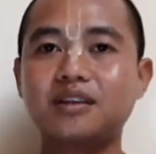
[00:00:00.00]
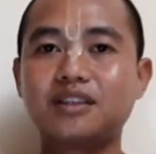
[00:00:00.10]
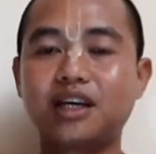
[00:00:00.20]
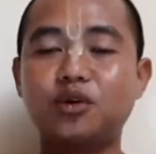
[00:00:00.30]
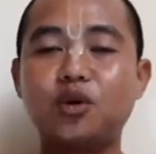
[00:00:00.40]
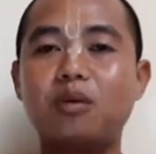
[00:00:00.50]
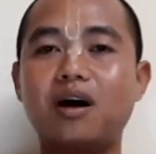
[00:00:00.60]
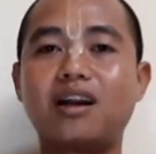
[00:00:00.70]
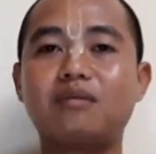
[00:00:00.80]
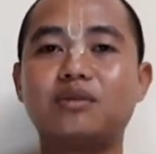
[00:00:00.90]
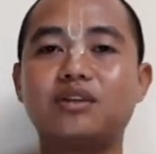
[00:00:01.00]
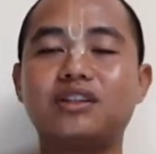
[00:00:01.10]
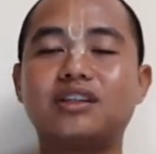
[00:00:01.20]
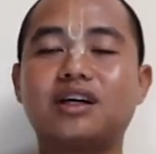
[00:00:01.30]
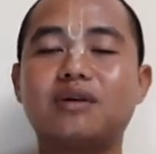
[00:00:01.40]
Tano palam
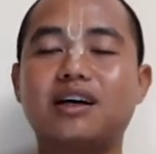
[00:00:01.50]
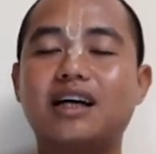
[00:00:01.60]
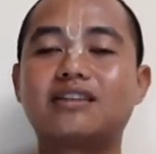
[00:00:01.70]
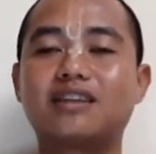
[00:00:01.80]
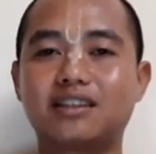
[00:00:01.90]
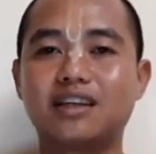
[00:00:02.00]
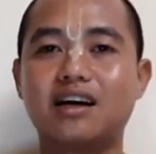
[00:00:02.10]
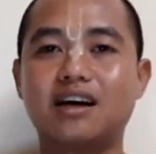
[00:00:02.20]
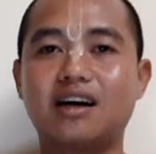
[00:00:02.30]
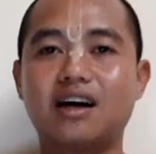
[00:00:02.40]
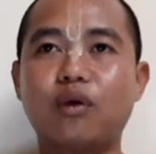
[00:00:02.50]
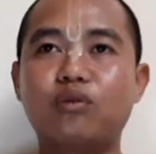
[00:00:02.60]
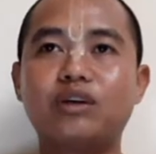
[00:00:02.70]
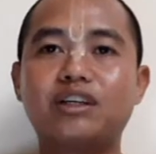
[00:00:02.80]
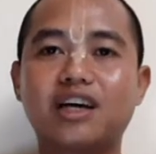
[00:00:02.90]
drishtava gatra sangha. When
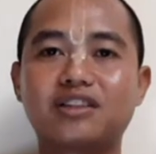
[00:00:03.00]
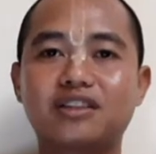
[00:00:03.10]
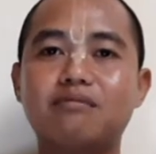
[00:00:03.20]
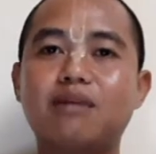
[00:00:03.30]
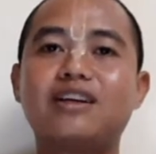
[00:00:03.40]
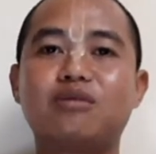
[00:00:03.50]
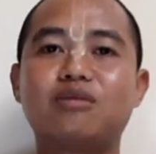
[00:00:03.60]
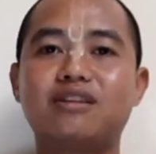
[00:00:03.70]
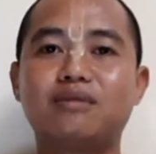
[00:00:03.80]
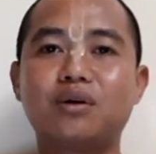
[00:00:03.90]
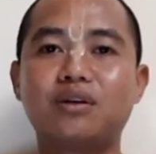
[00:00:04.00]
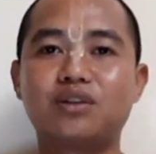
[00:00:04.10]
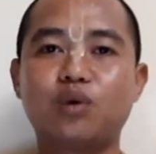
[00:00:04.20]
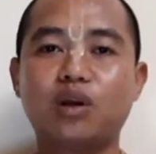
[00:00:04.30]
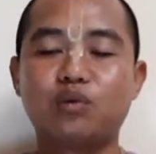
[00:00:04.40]
we touch the body of the
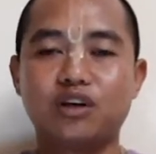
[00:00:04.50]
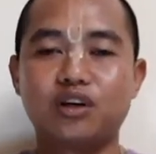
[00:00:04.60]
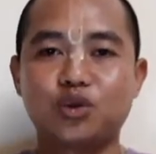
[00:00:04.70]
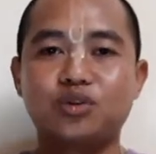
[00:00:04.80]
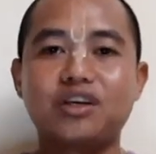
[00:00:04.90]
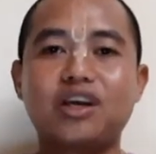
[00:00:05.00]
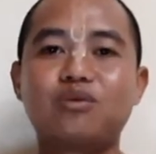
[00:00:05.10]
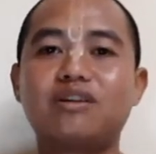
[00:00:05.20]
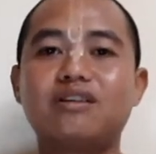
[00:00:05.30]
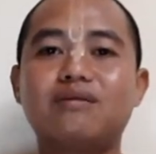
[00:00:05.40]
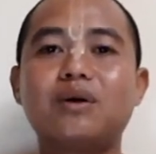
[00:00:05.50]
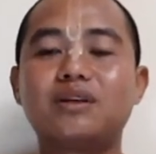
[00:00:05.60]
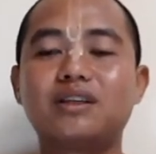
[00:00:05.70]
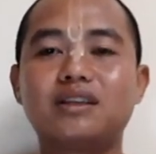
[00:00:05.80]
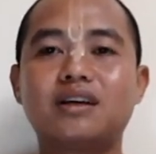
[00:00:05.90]
devotees, when we associate with the
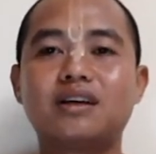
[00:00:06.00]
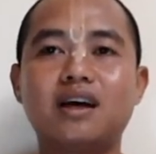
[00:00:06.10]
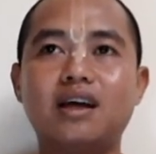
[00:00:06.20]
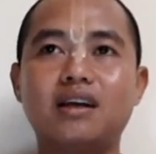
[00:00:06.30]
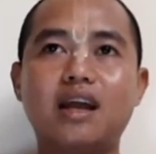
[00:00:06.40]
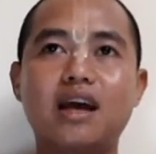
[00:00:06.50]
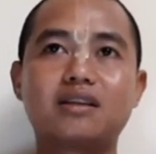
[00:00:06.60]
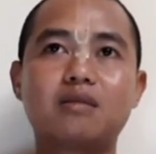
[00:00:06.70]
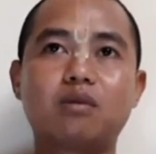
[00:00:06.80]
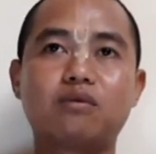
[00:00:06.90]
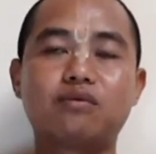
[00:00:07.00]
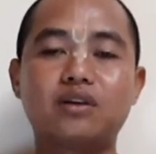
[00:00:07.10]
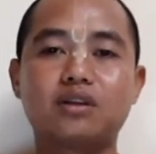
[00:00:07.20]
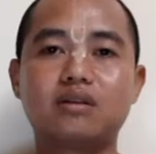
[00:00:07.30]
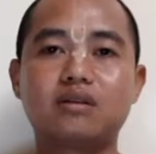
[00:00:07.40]
devotees, that's the
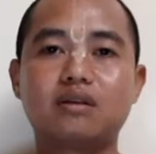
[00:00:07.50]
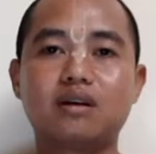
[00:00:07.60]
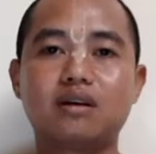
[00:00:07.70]
perfection